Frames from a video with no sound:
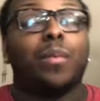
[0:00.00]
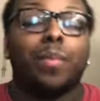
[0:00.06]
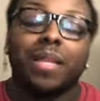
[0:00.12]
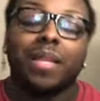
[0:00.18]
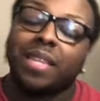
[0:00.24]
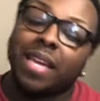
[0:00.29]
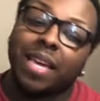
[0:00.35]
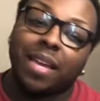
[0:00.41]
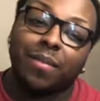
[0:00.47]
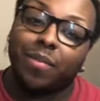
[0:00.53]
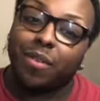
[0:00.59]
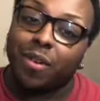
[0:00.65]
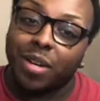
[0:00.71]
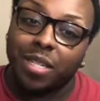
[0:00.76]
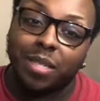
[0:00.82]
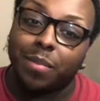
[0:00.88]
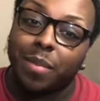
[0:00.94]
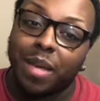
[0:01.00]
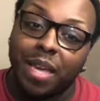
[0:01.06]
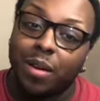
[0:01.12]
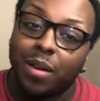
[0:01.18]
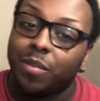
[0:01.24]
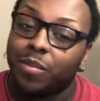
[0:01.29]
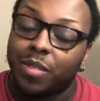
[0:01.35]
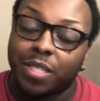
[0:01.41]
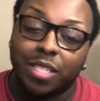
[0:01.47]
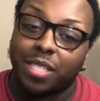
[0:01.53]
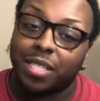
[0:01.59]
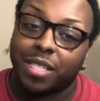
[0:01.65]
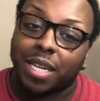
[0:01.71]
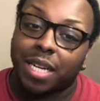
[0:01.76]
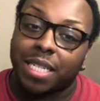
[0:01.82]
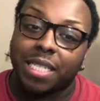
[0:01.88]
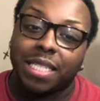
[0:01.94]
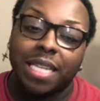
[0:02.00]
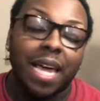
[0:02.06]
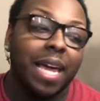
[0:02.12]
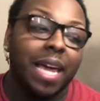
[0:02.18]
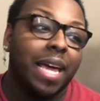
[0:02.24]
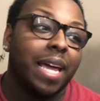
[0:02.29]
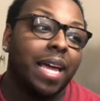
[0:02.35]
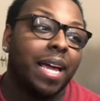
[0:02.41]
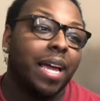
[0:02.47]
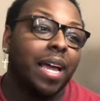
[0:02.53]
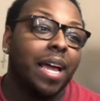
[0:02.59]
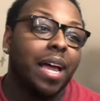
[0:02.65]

But then, of course, Mia was just going to say,